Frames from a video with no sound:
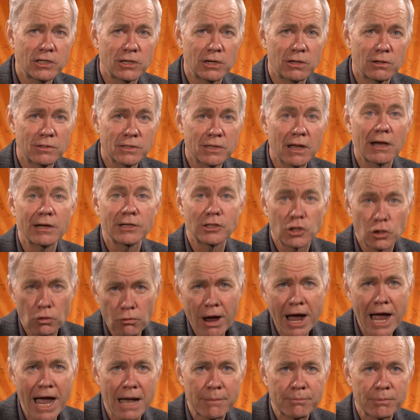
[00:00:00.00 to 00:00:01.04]
shows a
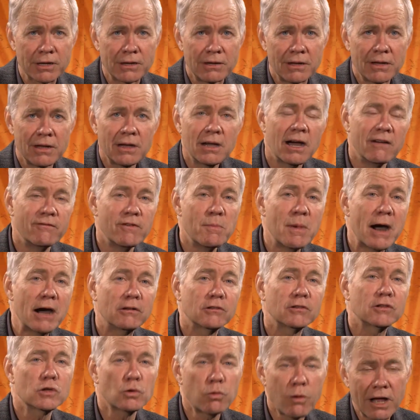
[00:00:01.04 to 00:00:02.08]
drop of
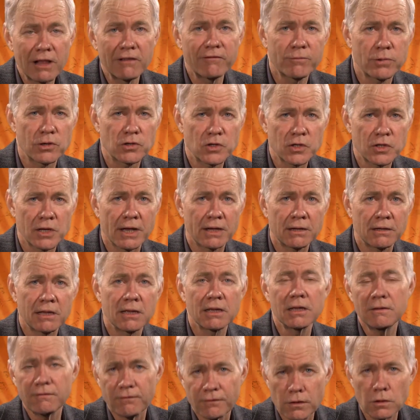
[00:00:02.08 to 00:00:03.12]
about 12%
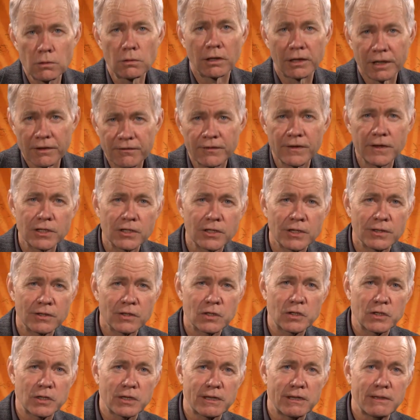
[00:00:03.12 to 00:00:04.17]
in fuel
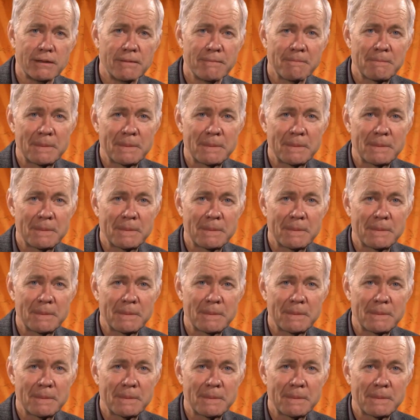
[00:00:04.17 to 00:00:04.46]
efficiency.